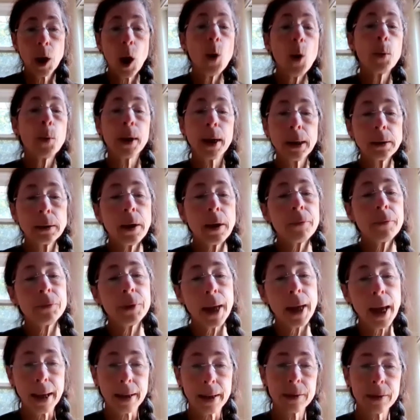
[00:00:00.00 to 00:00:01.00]
Oh, and I love
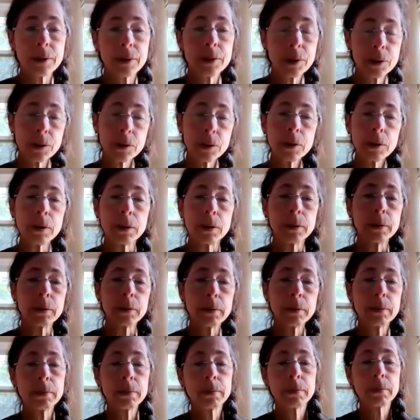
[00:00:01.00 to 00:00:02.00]
nets
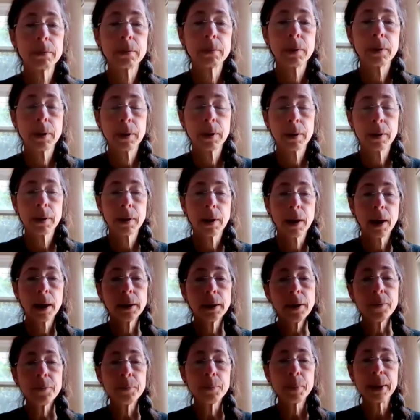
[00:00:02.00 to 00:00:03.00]
too. I
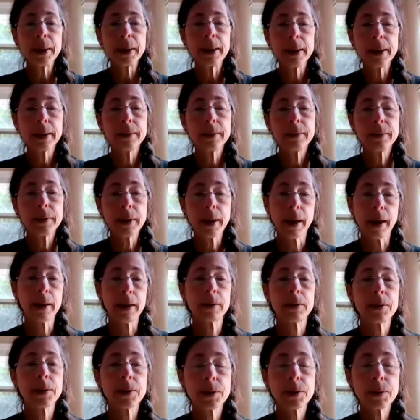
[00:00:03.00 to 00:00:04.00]
love being in
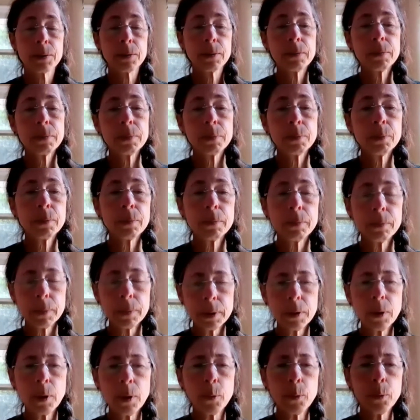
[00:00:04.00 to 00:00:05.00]
nets,
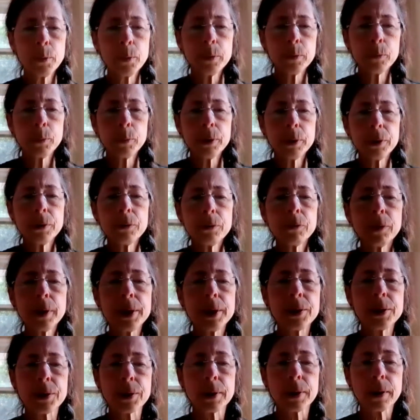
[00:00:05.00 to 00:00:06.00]
within
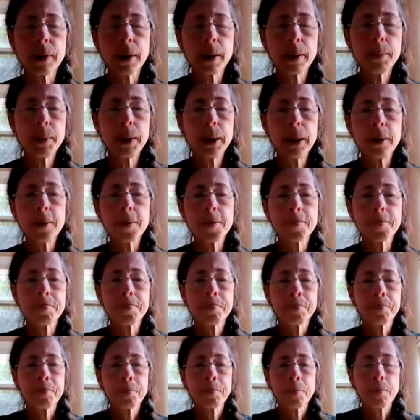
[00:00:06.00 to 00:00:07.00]
reason. I mean,
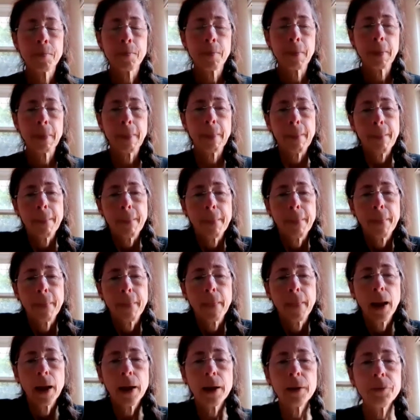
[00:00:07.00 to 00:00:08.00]

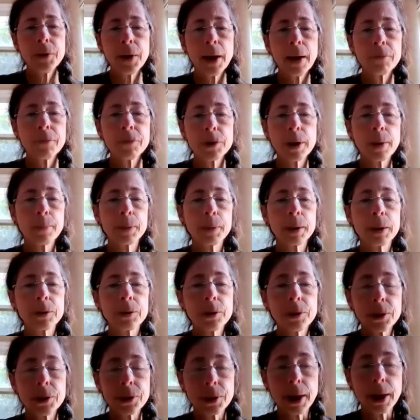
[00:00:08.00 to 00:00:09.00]
if you have something
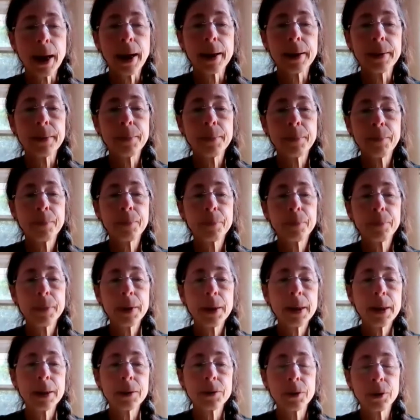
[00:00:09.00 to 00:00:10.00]
to say,
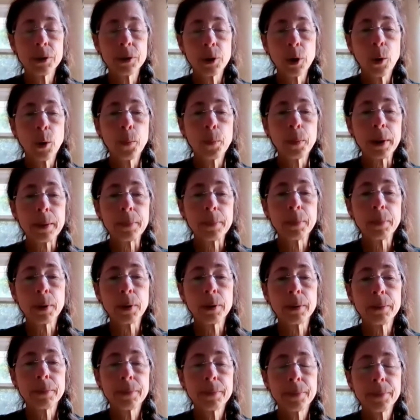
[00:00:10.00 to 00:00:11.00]
you get to know
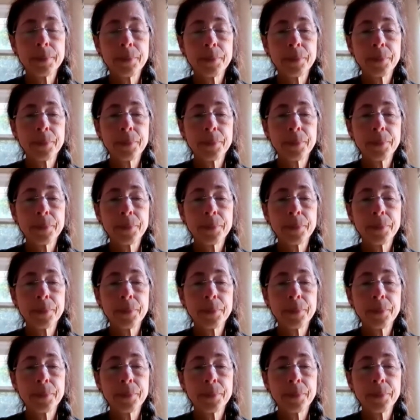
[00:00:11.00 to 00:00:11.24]
people.